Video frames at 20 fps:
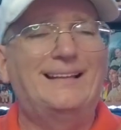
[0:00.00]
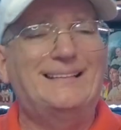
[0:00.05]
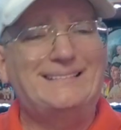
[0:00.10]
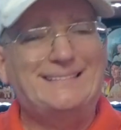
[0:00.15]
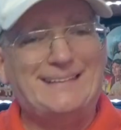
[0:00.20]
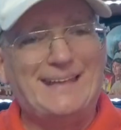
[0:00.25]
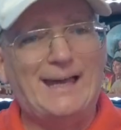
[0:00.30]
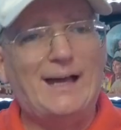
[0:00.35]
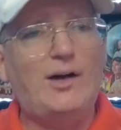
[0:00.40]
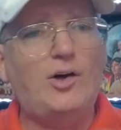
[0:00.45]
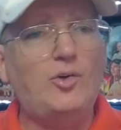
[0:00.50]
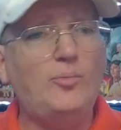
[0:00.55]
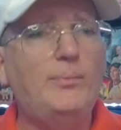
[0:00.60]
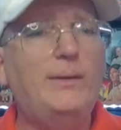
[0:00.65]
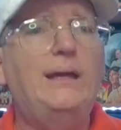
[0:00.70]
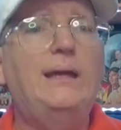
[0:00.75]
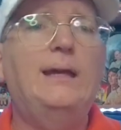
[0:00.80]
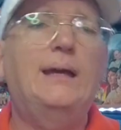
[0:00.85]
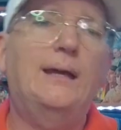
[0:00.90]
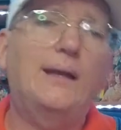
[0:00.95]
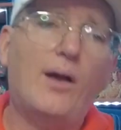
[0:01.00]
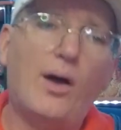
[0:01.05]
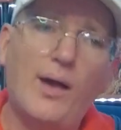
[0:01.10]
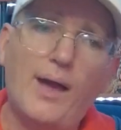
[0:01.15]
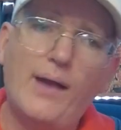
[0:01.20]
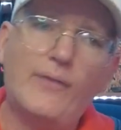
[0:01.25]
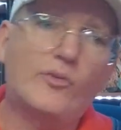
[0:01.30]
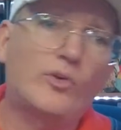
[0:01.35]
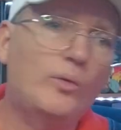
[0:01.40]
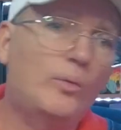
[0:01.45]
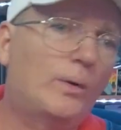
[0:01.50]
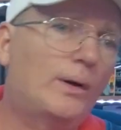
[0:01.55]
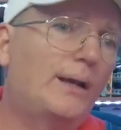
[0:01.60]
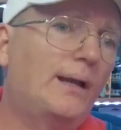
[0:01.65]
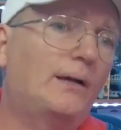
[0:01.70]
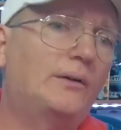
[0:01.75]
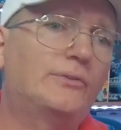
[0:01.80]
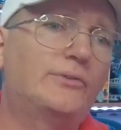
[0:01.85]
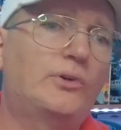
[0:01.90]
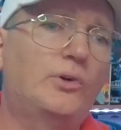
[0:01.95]
Tell me and everyone
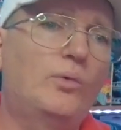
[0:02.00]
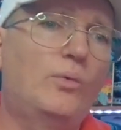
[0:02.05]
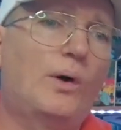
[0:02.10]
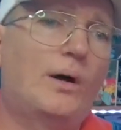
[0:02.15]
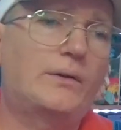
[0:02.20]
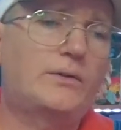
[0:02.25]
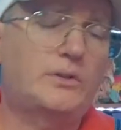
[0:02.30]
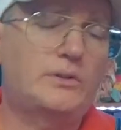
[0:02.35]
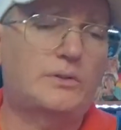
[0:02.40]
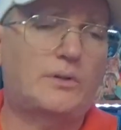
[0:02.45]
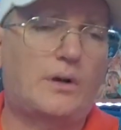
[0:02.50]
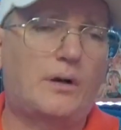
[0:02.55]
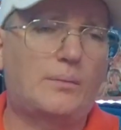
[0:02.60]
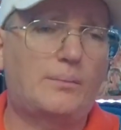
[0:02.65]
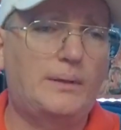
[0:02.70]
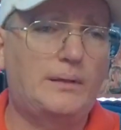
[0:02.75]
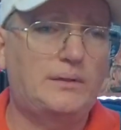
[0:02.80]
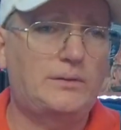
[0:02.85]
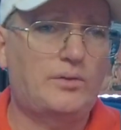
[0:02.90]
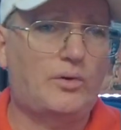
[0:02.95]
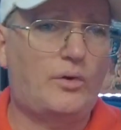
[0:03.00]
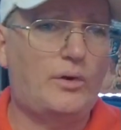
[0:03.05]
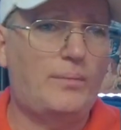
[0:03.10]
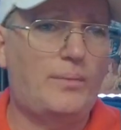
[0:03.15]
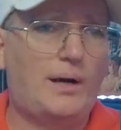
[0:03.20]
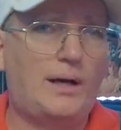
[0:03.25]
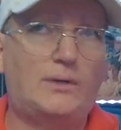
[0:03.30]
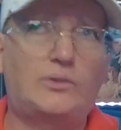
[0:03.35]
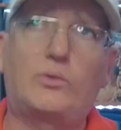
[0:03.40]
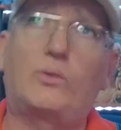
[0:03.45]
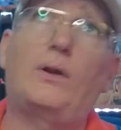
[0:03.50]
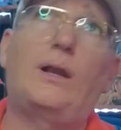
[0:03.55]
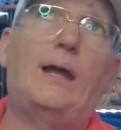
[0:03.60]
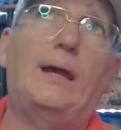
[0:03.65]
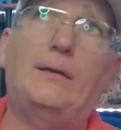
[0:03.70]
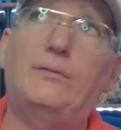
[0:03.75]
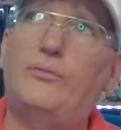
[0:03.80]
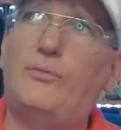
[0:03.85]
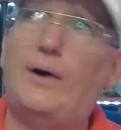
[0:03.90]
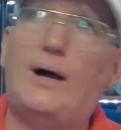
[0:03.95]
else who watches RB's Toy Box. We're
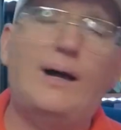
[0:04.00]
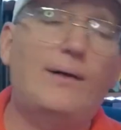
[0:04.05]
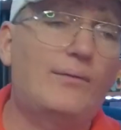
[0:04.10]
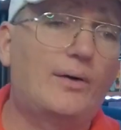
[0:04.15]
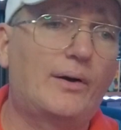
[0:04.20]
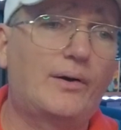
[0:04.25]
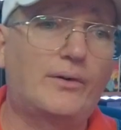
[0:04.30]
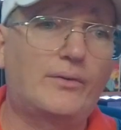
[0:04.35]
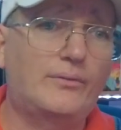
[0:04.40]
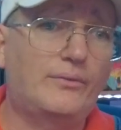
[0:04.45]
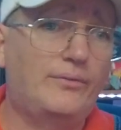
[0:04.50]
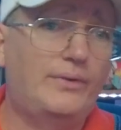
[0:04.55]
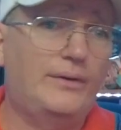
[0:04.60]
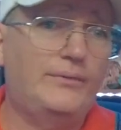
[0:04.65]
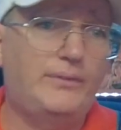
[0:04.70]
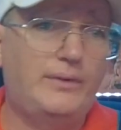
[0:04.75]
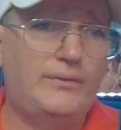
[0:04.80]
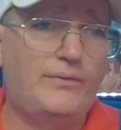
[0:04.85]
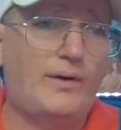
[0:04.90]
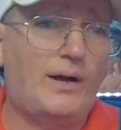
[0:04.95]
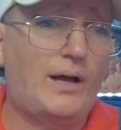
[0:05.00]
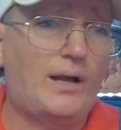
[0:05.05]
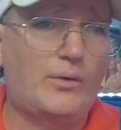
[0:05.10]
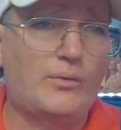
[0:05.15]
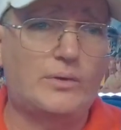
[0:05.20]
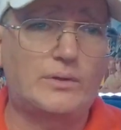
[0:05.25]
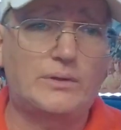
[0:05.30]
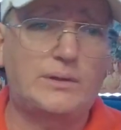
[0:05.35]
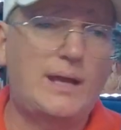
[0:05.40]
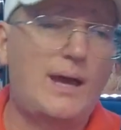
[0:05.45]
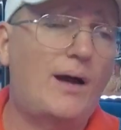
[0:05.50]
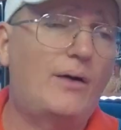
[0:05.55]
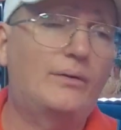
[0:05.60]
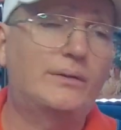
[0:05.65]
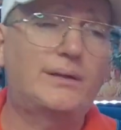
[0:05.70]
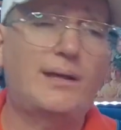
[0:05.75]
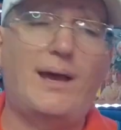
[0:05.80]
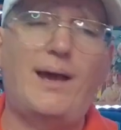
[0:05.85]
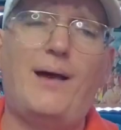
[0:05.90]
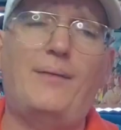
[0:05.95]
like 550 followers now.
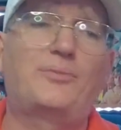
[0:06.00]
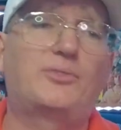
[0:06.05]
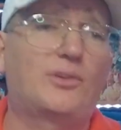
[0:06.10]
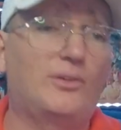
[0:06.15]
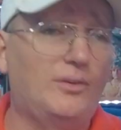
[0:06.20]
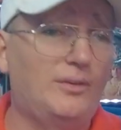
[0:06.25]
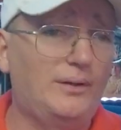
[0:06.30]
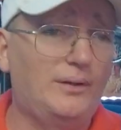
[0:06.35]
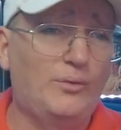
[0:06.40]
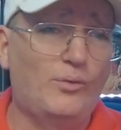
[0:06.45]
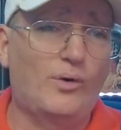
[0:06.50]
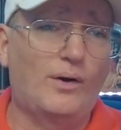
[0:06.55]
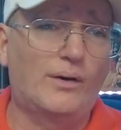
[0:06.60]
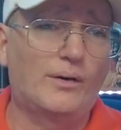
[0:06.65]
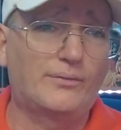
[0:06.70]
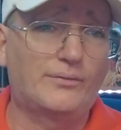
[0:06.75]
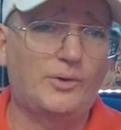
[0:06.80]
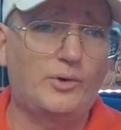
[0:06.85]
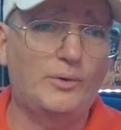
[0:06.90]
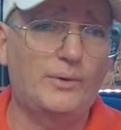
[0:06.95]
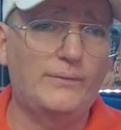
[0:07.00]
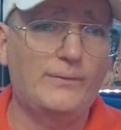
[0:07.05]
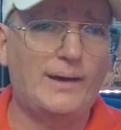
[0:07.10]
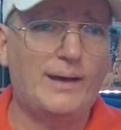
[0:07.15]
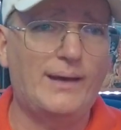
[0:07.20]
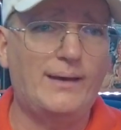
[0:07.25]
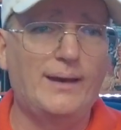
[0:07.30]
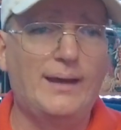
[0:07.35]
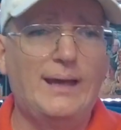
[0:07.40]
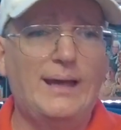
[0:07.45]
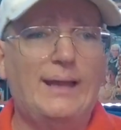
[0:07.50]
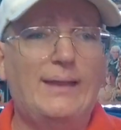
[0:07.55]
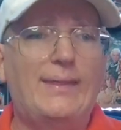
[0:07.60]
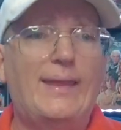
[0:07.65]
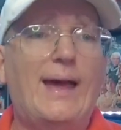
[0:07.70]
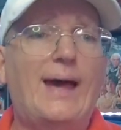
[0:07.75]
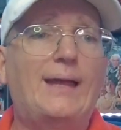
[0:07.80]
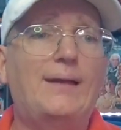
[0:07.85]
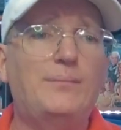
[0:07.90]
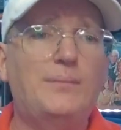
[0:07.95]
It's absolutely wonderful. We've had
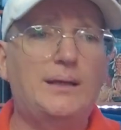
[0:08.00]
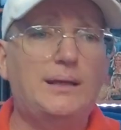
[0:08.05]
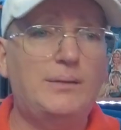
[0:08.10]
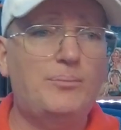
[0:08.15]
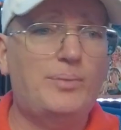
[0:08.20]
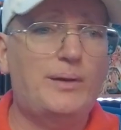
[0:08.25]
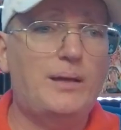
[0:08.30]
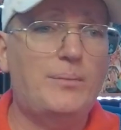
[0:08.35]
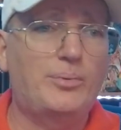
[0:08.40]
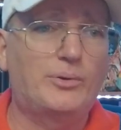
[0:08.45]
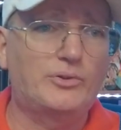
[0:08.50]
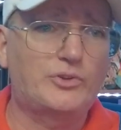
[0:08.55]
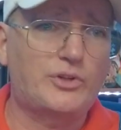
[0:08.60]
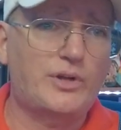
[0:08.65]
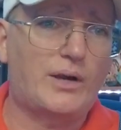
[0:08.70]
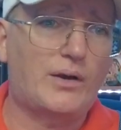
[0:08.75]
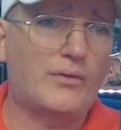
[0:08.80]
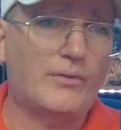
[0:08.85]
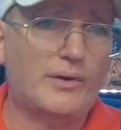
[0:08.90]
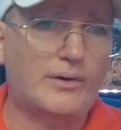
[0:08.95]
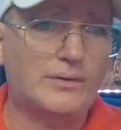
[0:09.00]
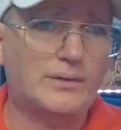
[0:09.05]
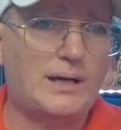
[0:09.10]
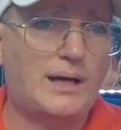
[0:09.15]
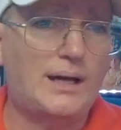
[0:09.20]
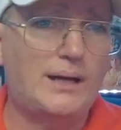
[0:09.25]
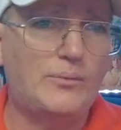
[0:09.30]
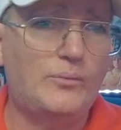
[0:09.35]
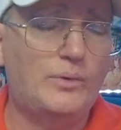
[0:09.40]
that many people share their time